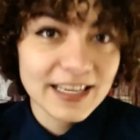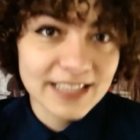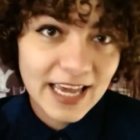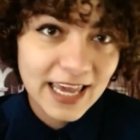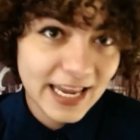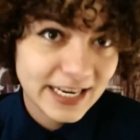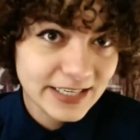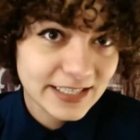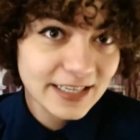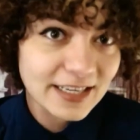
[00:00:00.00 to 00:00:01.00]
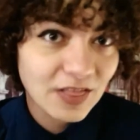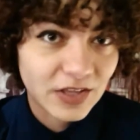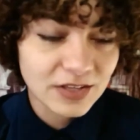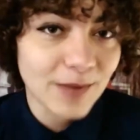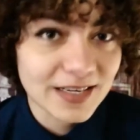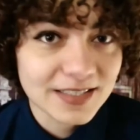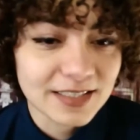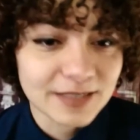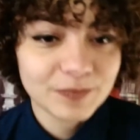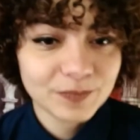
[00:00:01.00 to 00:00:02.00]
and I hated that
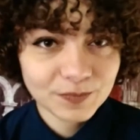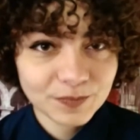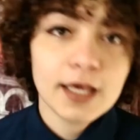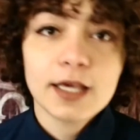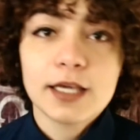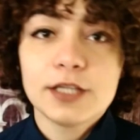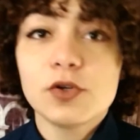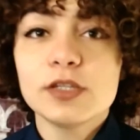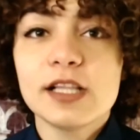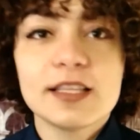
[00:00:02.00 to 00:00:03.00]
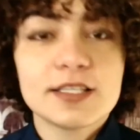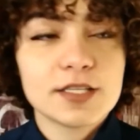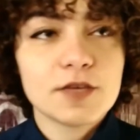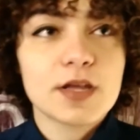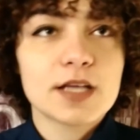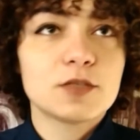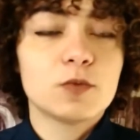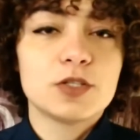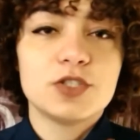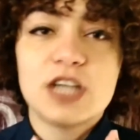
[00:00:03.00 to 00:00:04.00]
monster. In total, the series
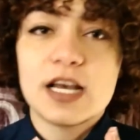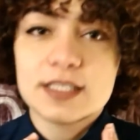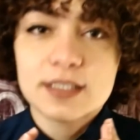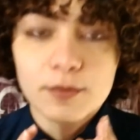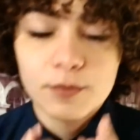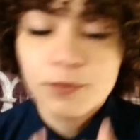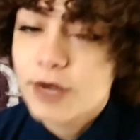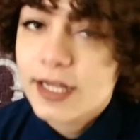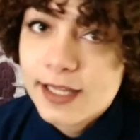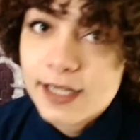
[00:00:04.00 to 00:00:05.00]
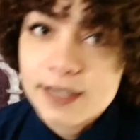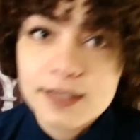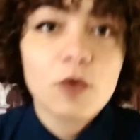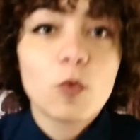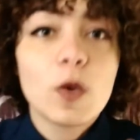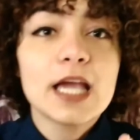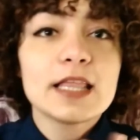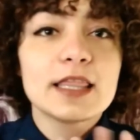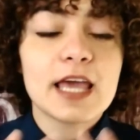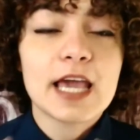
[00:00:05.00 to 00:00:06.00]
was just brilliant. The
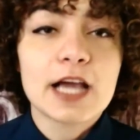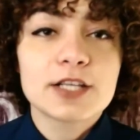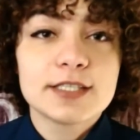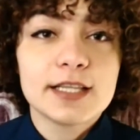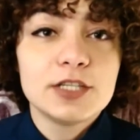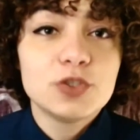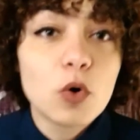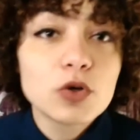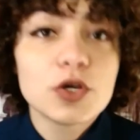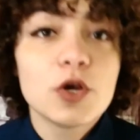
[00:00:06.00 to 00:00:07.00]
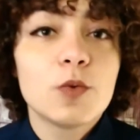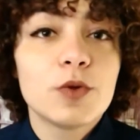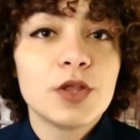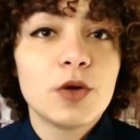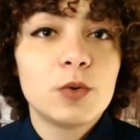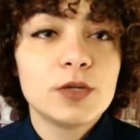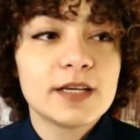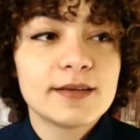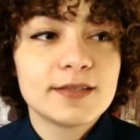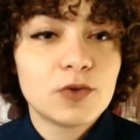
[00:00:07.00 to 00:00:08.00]
way they actually talked with the
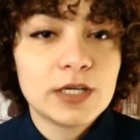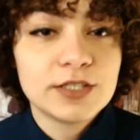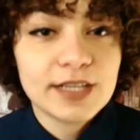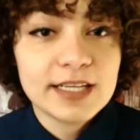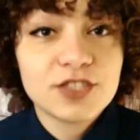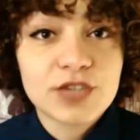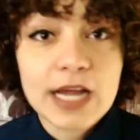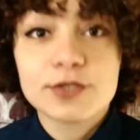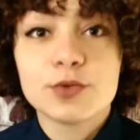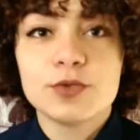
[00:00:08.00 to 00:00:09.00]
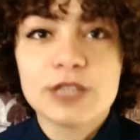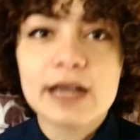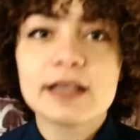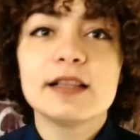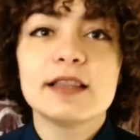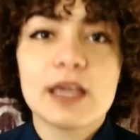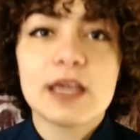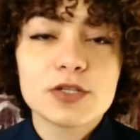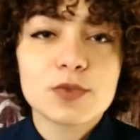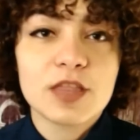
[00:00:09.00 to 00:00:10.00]
audience, or actually tried to tangle the
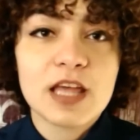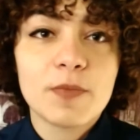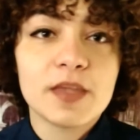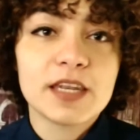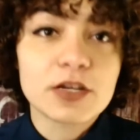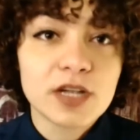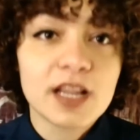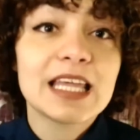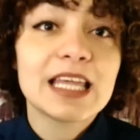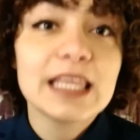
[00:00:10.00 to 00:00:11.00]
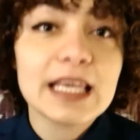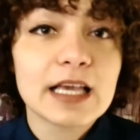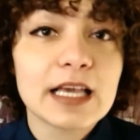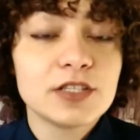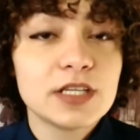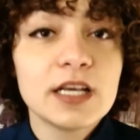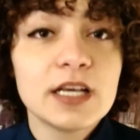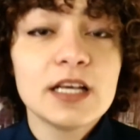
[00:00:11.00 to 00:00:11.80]
enders with them and actually thinking and